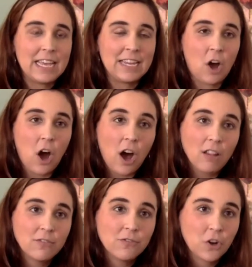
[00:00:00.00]
in
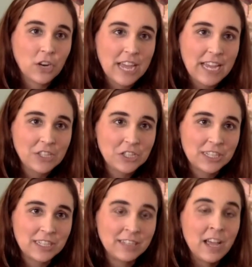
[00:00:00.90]
all of
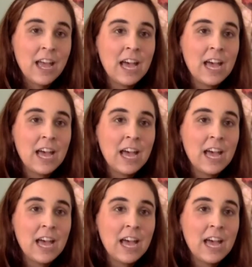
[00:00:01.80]
creation,